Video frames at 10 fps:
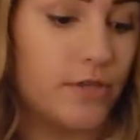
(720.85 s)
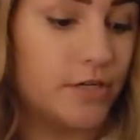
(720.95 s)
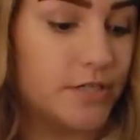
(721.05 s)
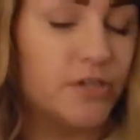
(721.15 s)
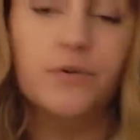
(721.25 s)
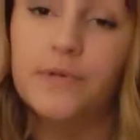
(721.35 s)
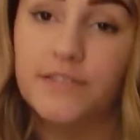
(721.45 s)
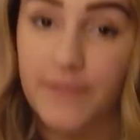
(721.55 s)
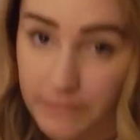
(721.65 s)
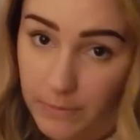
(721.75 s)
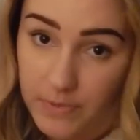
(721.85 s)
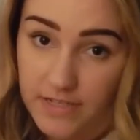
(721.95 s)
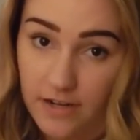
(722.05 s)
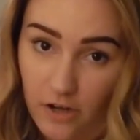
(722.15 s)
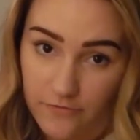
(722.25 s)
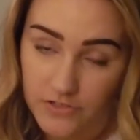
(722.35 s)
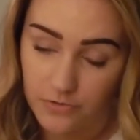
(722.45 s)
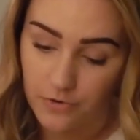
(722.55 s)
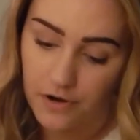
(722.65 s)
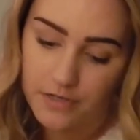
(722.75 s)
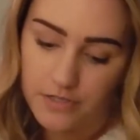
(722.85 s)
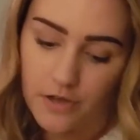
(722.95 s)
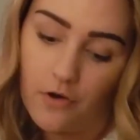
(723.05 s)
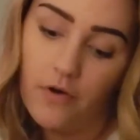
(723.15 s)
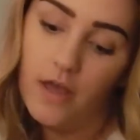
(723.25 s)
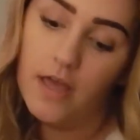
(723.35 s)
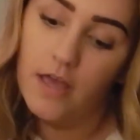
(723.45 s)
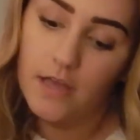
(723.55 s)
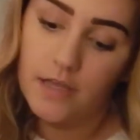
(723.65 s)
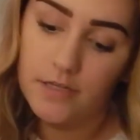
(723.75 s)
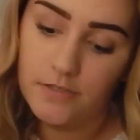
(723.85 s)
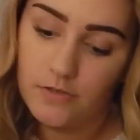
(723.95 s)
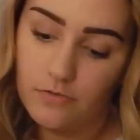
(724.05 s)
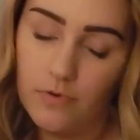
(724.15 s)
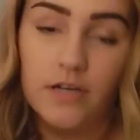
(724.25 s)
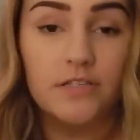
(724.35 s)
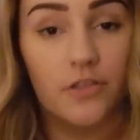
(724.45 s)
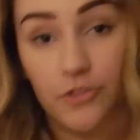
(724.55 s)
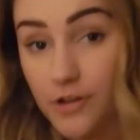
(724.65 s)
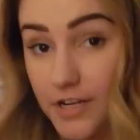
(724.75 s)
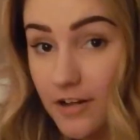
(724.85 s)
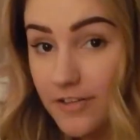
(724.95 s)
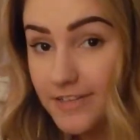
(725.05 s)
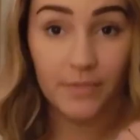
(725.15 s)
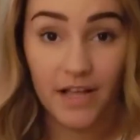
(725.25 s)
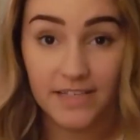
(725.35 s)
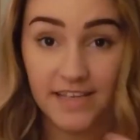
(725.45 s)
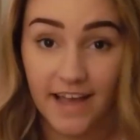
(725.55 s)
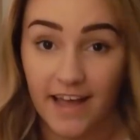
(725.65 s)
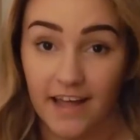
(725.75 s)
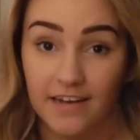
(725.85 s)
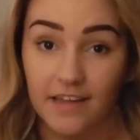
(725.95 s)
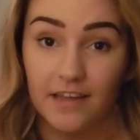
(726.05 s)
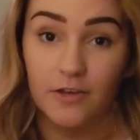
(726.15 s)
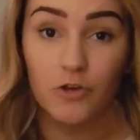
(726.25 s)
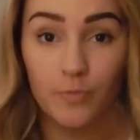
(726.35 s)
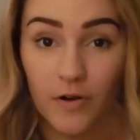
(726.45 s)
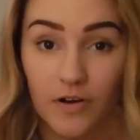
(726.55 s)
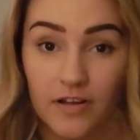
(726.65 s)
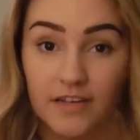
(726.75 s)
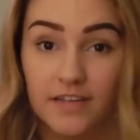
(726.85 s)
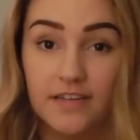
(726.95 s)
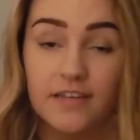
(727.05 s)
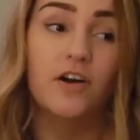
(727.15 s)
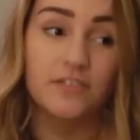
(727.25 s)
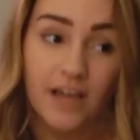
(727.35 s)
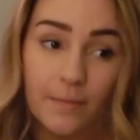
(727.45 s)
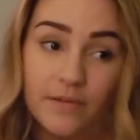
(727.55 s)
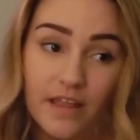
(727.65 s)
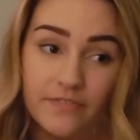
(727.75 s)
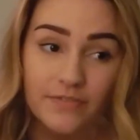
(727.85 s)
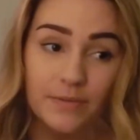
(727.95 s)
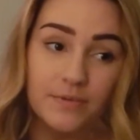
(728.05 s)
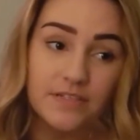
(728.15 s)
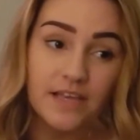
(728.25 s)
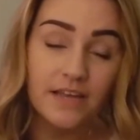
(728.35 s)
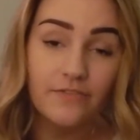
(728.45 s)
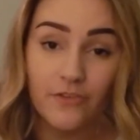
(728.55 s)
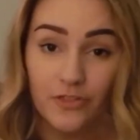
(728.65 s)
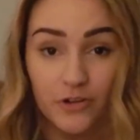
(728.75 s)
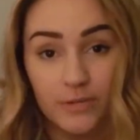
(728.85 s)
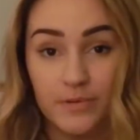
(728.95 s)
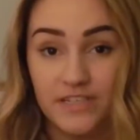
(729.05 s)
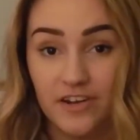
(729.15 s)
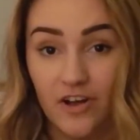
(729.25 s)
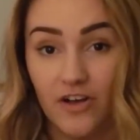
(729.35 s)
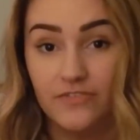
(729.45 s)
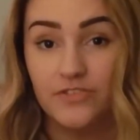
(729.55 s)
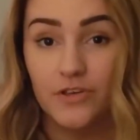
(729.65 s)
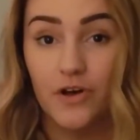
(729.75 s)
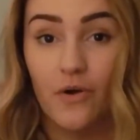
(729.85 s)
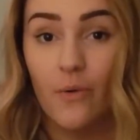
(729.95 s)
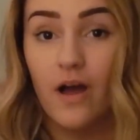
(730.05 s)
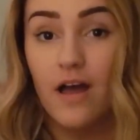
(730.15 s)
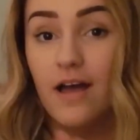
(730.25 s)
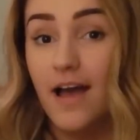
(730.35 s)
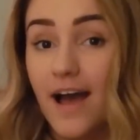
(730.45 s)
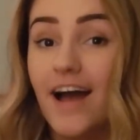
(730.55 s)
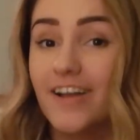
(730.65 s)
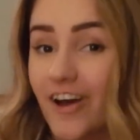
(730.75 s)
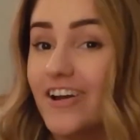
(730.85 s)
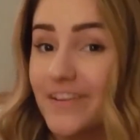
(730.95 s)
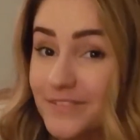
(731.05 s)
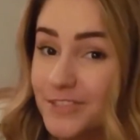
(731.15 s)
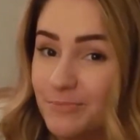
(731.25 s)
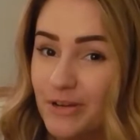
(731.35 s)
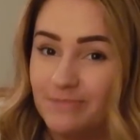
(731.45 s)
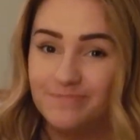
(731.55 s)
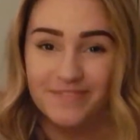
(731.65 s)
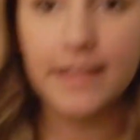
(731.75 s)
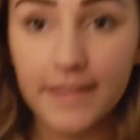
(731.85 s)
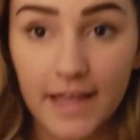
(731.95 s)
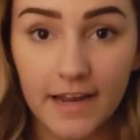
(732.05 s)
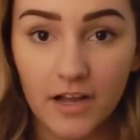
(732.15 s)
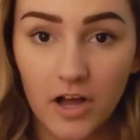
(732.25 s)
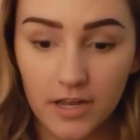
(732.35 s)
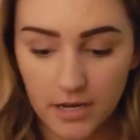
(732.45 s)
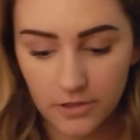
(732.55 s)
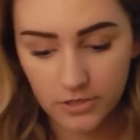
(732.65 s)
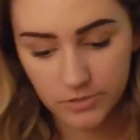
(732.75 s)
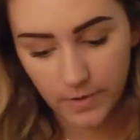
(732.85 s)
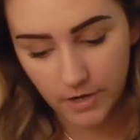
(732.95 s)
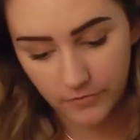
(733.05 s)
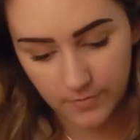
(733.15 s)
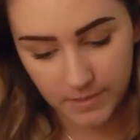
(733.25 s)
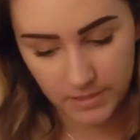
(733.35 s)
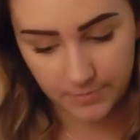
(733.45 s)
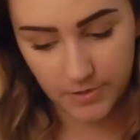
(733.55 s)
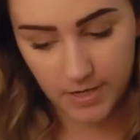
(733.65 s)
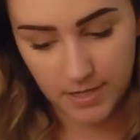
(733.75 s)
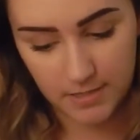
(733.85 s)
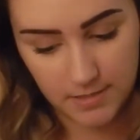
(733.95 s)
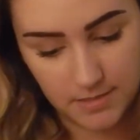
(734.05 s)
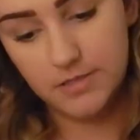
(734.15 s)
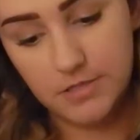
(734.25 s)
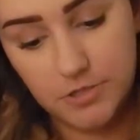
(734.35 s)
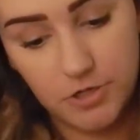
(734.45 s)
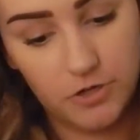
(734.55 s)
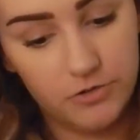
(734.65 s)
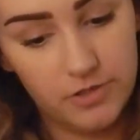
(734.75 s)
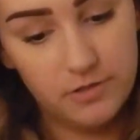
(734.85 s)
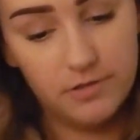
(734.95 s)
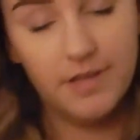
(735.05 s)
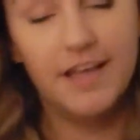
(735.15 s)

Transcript: their deal was 50% off store, so it was $30. Plus, I had a coupon on top of that 50% for 30% off, so I got it even cheaper. And then I got another sweater from Express. It's a turtleneck